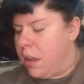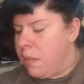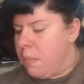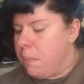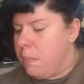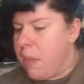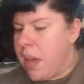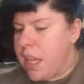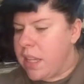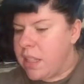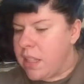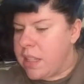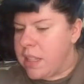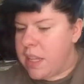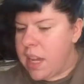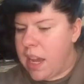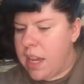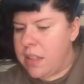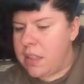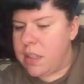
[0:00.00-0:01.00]
men's
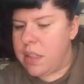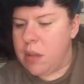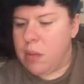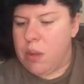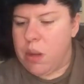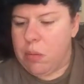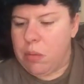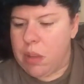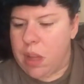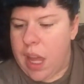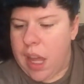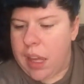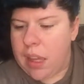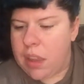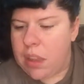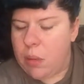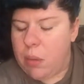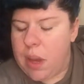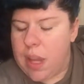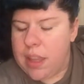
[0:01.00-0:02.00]
scents, you don't
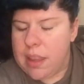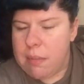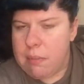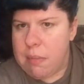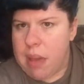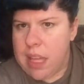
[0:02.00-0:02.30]
like the way that